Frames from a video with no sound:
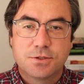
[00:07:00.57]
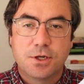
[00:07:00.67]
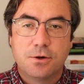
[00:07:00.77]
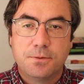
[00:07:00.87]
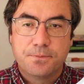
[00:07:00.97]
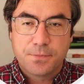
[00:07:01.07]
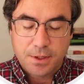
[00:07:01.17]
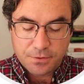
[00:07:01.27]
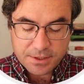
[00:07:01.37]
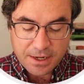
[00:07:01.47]
So
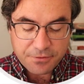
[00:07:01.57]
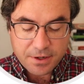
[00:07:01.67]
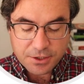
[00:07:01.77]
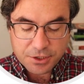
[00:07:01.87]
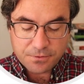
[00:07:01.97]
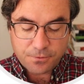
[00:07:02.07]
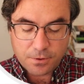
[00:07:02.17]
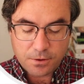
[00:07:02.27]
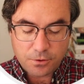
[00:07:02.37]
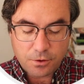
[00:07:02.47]
the definition
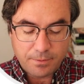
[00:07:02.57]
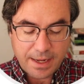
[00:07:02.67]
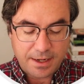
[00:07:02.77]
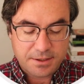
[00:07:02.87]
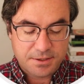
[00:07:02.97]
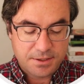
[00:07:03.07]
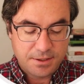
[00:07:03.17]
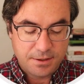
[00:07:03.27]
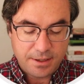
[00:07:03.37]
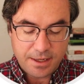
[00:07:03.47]
for a local max
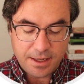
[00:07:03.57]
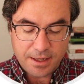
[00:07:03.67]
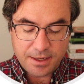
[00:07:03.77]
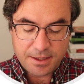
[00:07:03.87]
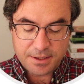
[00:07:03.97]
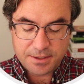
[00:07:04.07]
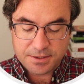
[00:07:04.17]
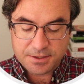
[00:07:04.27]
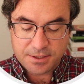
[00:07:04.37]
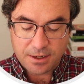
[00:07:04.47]

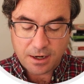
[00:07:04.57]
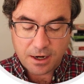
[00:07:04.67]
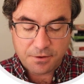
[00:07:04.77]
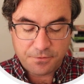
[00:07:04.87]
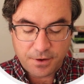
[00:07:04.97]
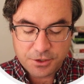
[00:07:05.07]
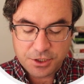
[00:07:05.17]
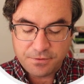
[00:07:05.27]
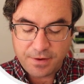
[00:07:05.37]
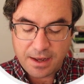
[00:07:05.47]
is our
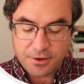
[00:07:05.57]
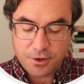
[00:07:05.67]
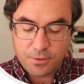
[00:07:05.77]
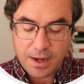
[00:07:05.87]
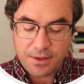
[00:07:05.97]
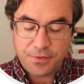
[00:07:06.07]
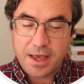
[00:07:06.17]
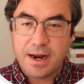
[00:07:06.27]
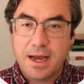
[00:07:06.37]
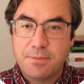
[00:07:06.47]
function value at
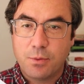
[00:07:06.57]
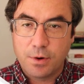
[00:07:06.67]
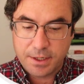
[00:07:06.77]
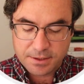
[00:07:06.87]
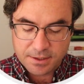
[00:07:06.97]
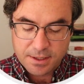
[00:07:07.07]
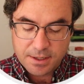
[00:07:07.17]
that high point